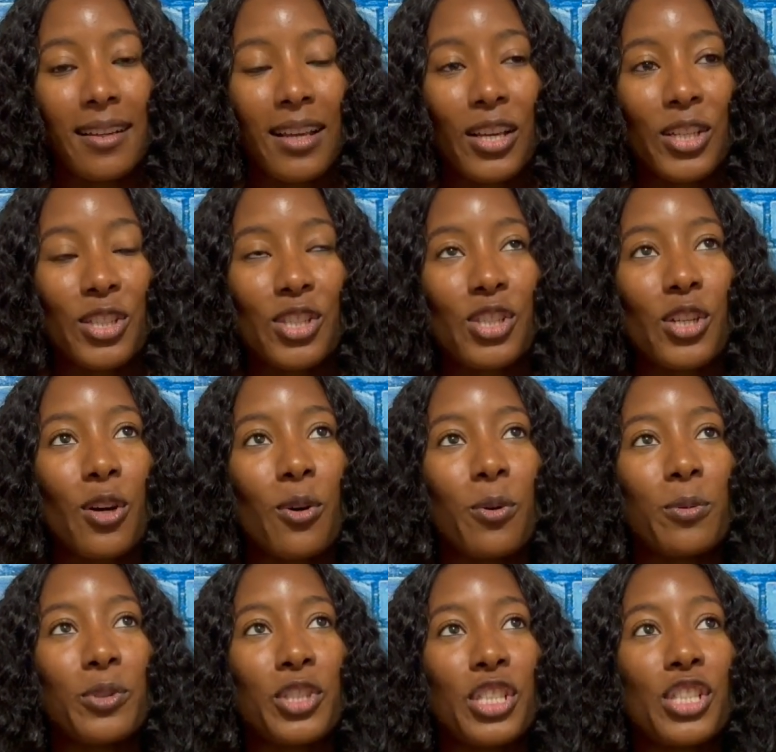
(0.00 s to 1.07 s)
So
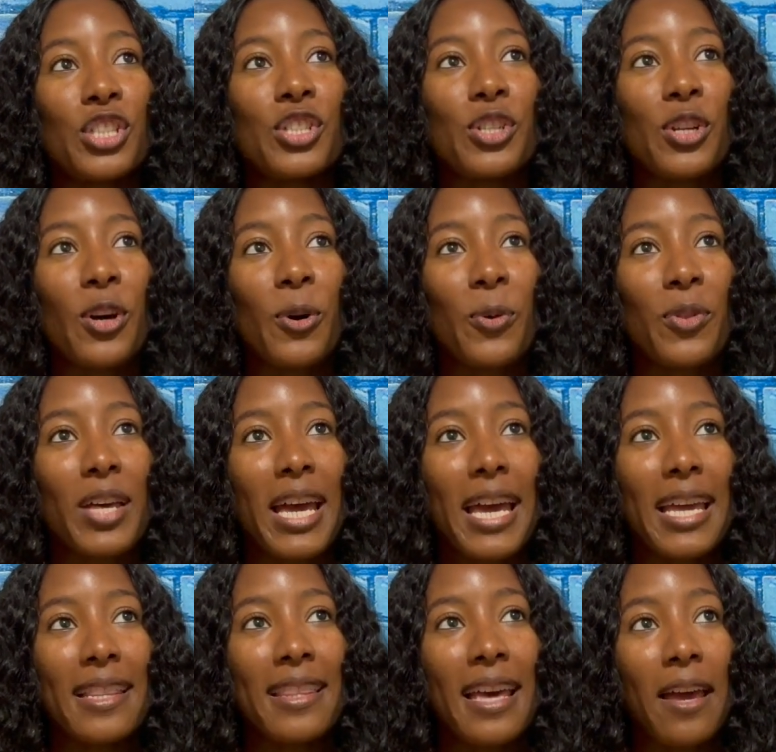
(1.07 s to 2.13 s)
just know
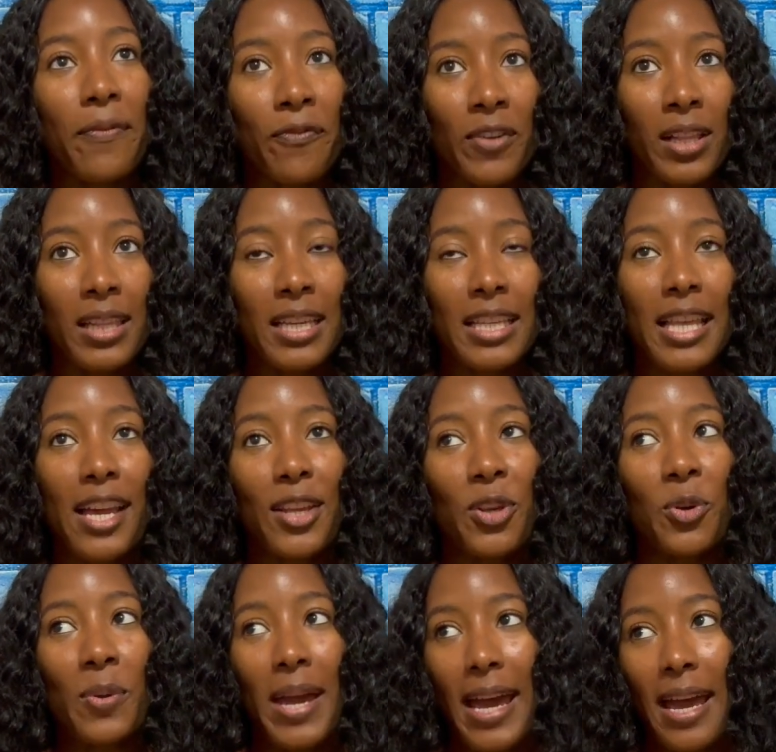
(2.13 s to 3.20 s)
that feeling that
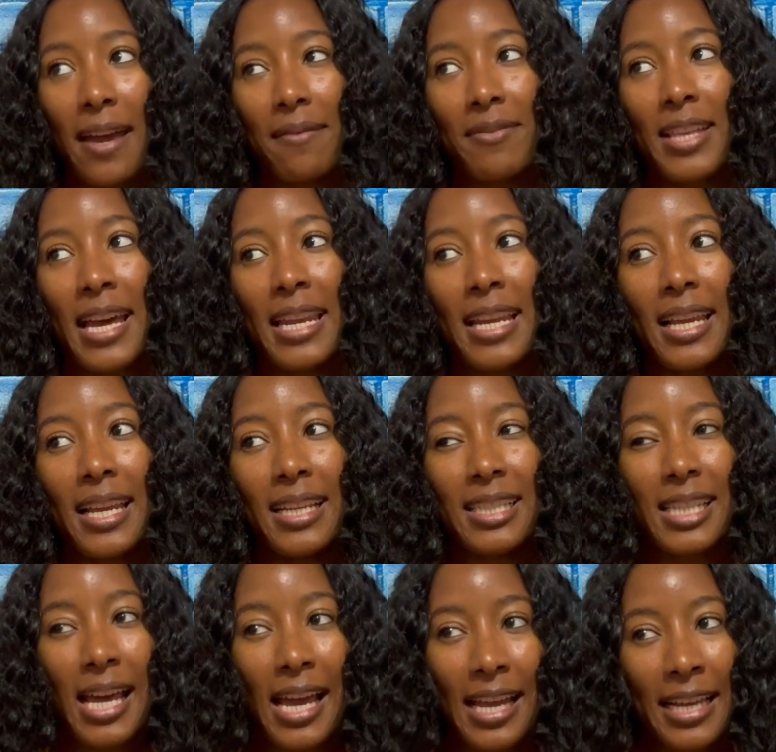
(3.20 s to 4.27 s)
you have, that
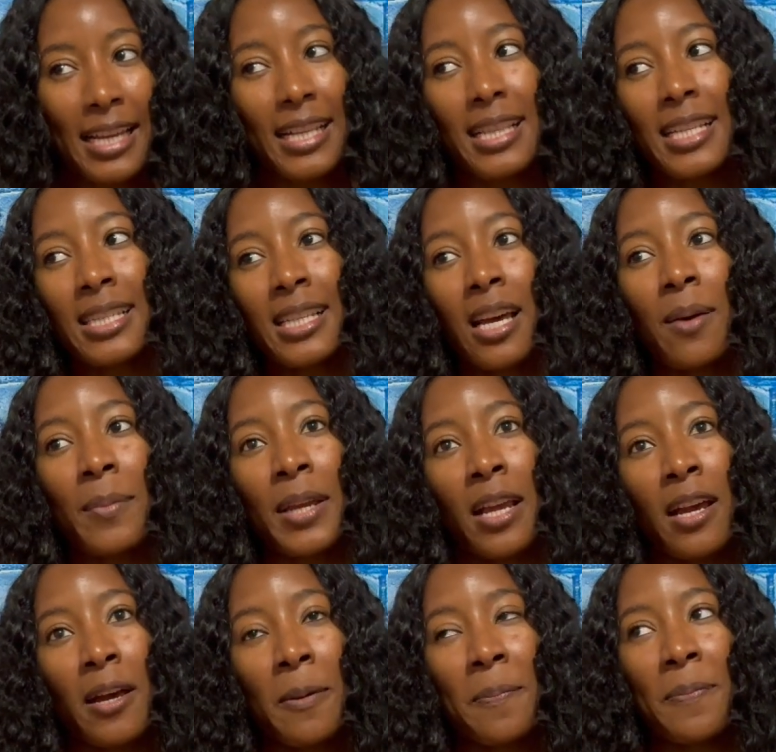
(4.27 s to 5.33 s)
anxiety that's coming
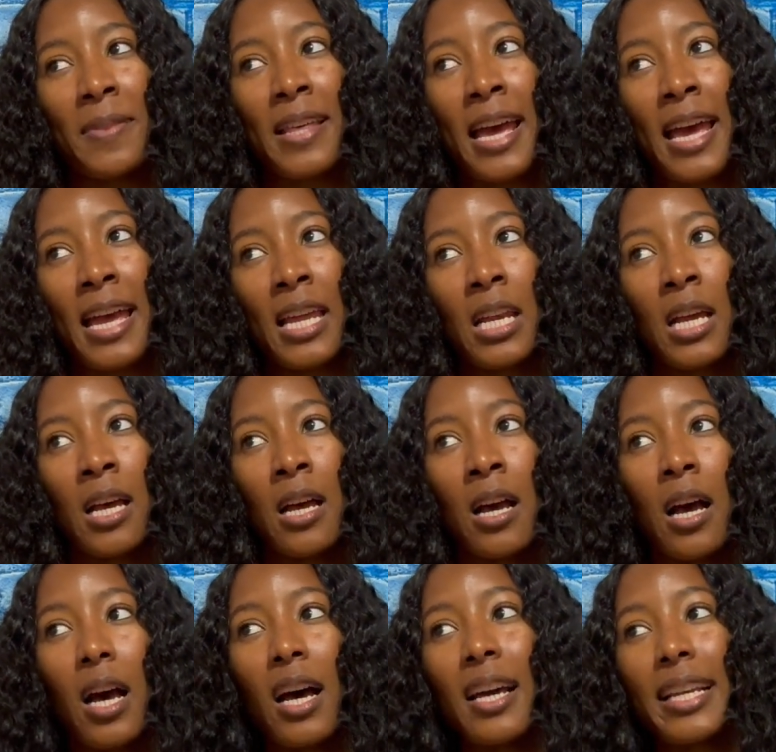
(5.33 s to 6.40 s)
up, that
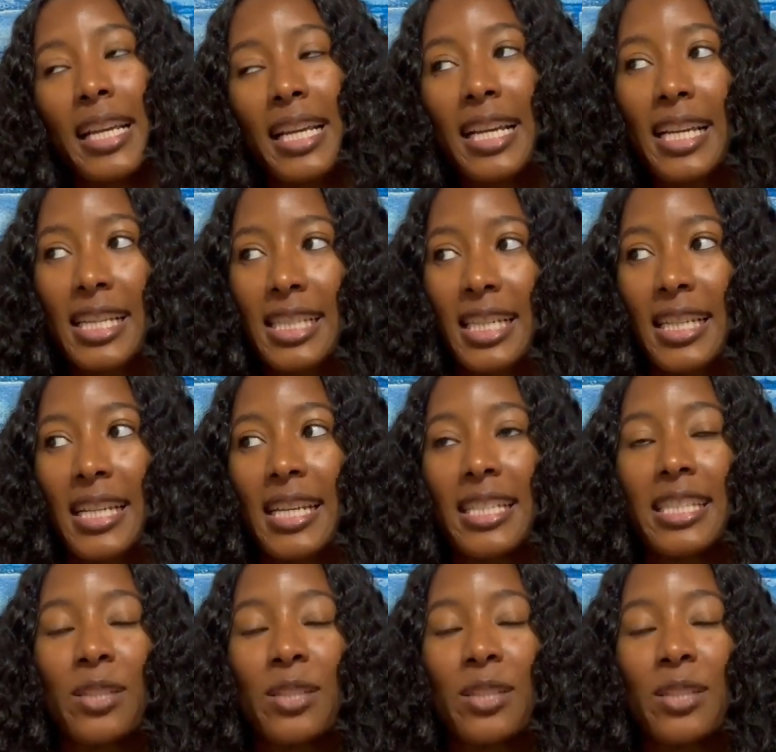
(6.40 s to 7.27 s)
uneasiness.